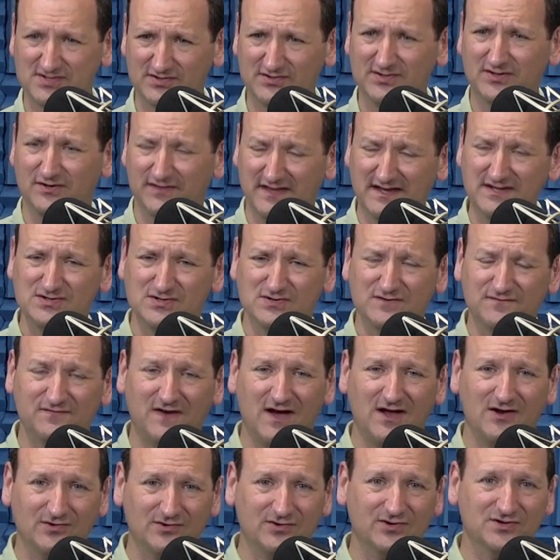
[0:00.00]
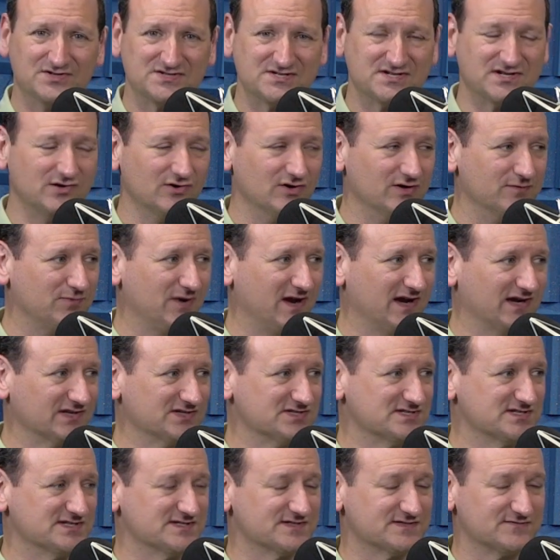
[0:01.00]
So, you know, they do follow good security
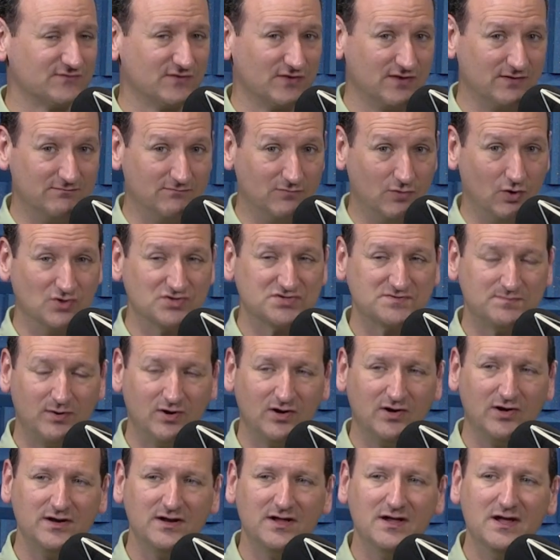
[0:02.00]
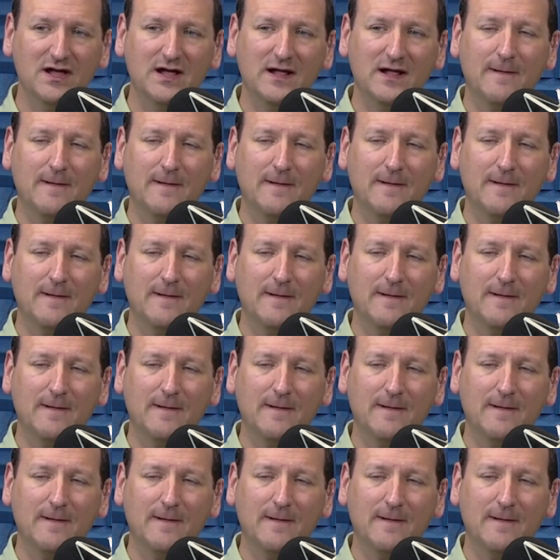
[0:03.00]
practices for the most part.